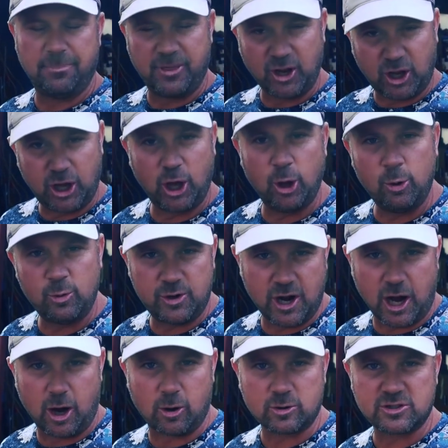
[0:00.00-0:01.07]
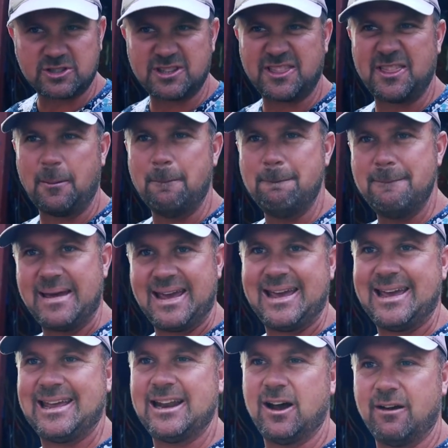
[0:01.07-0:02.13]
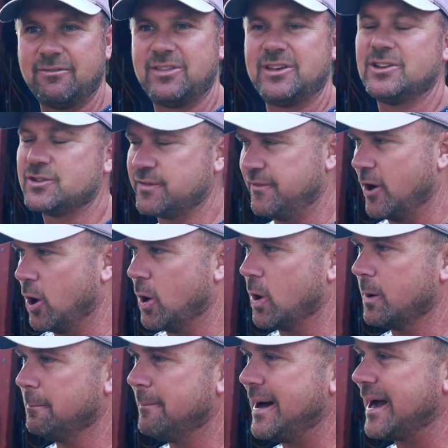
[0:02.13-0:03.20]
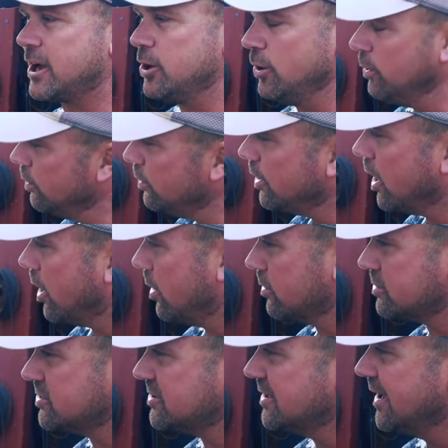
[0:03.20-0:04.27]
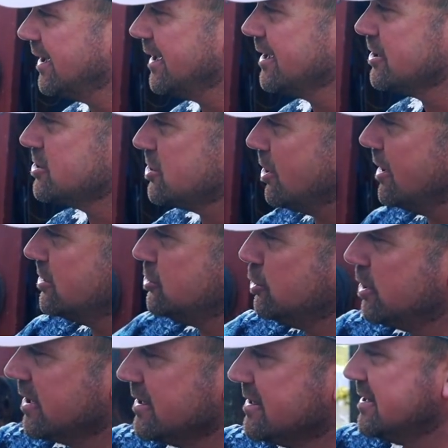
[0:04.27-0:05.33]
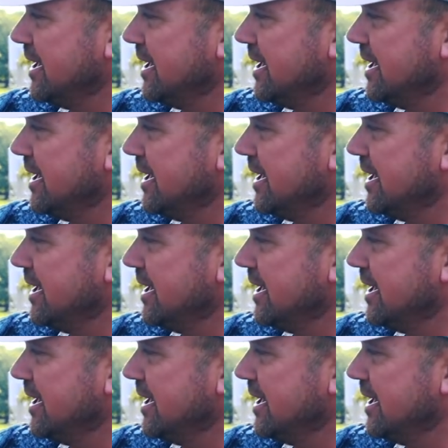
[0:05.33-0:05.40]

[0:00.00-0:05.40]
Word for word: the coon dogs, the men of this farm, my coon dogs. So as you can